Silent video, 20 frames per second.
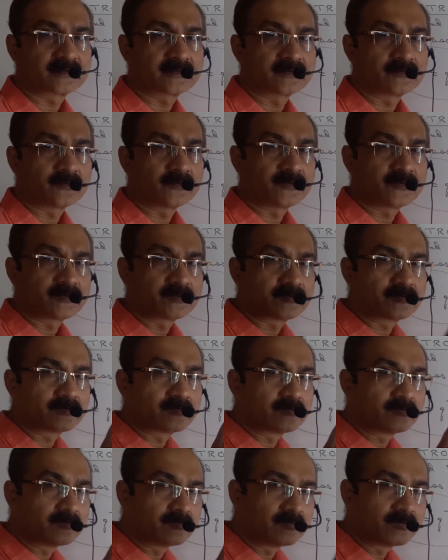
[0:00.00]

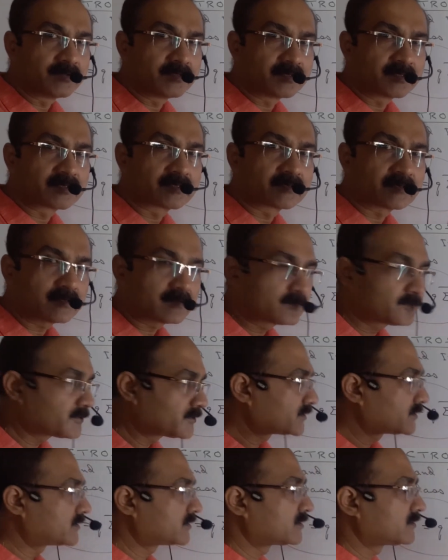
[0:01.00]
We are not
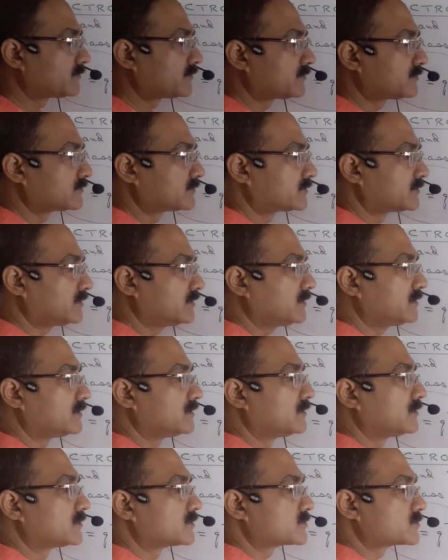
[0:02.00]
bothered about the
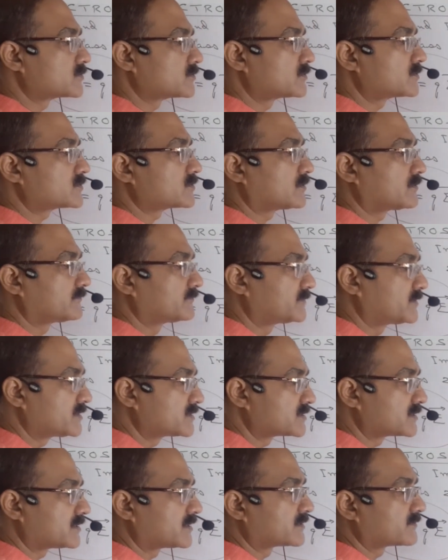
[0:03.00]
source of
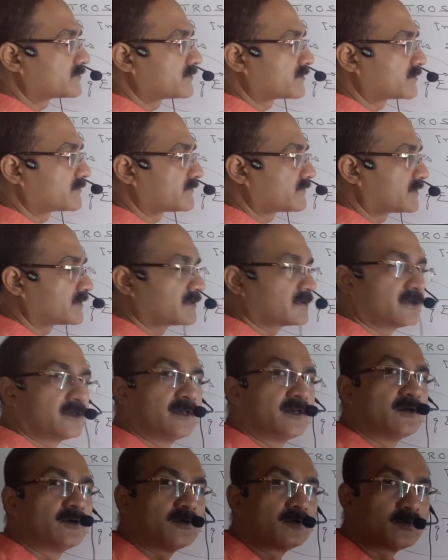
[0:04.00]
this electric field.
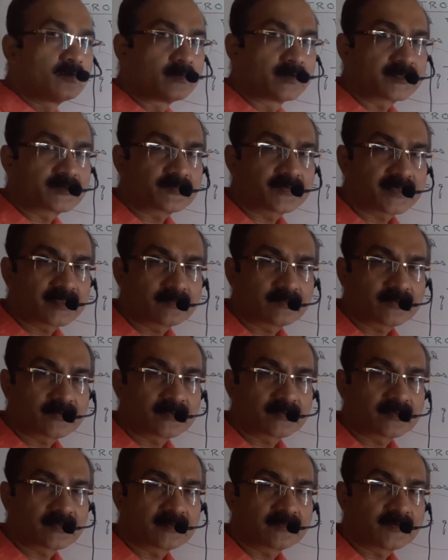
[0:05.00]
What we are
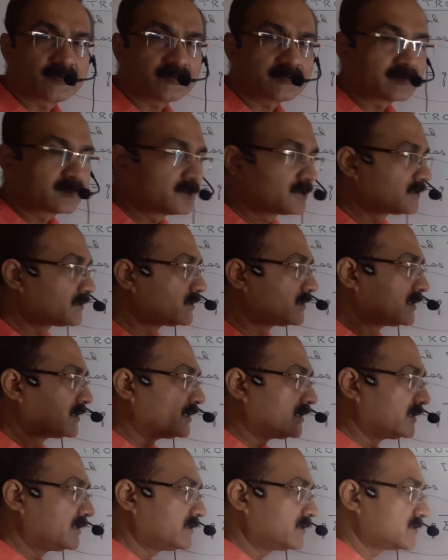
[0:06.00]
bothered about?
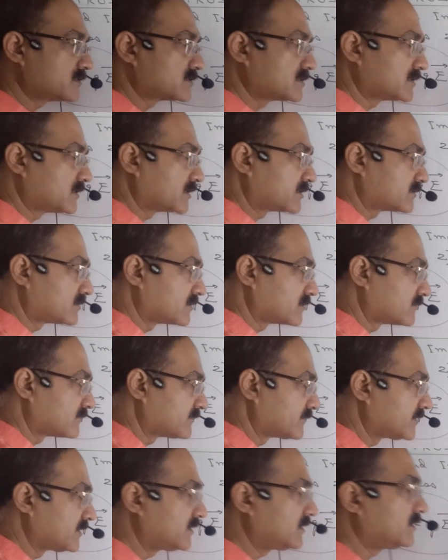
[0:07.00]
In this electric
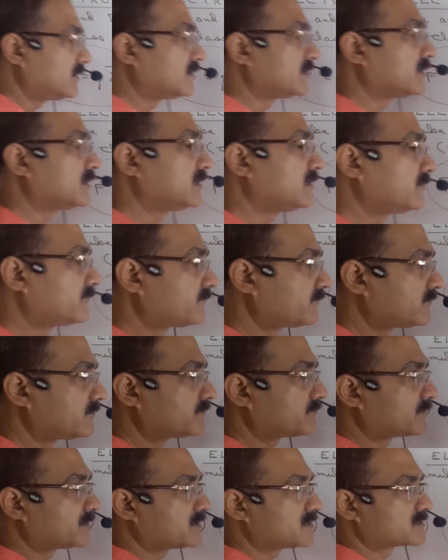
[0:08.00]
field, if we
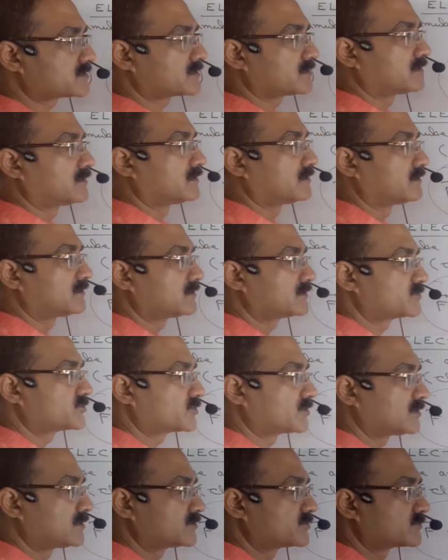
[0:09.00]
place a
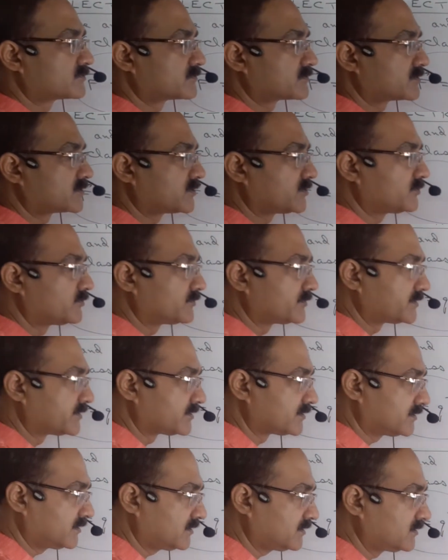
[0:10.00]
charge Q
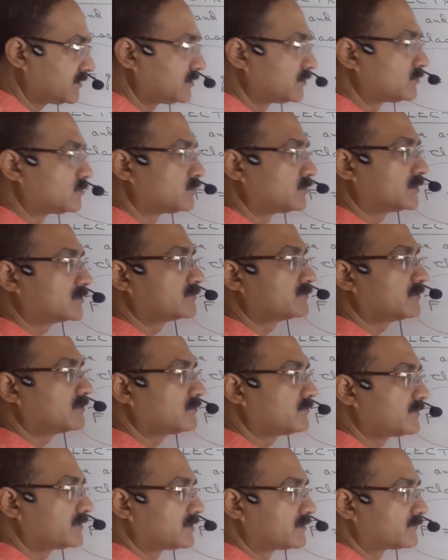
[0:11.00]
here, what will
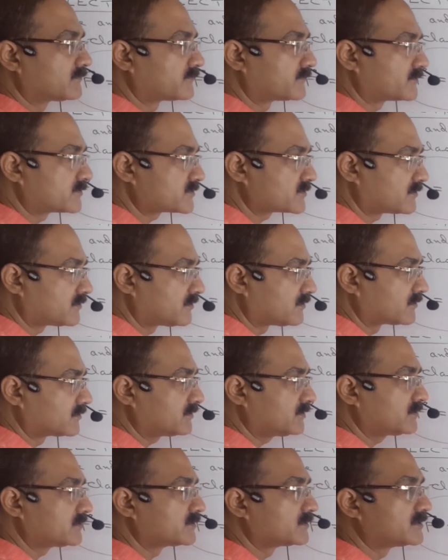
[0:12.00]
be the force
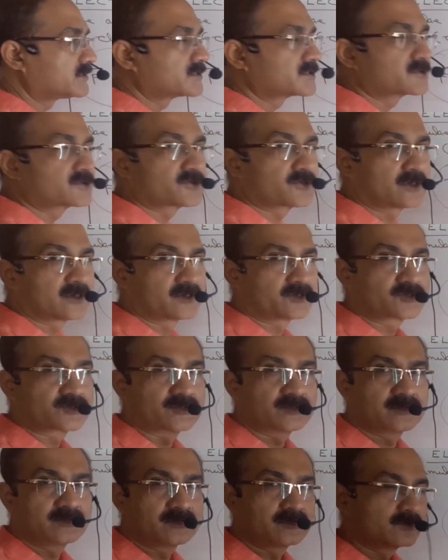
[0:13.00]
on this charge,
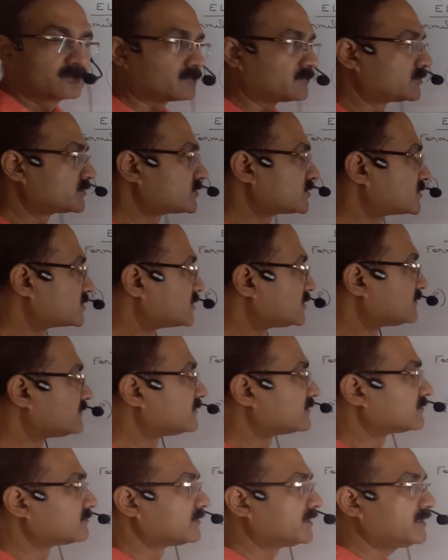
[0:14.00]
which is
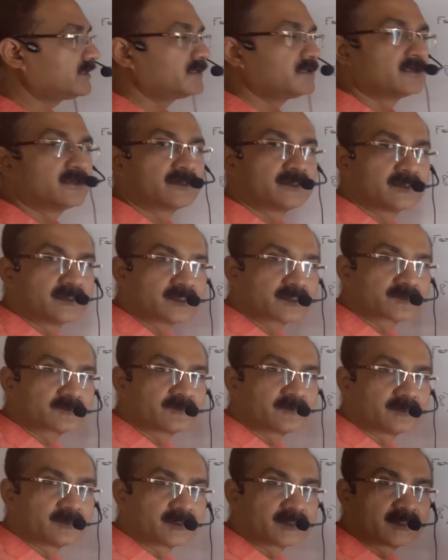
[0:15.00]
given by this
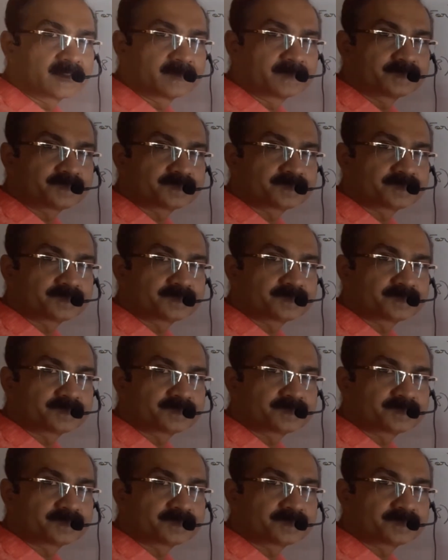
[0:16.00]
formula.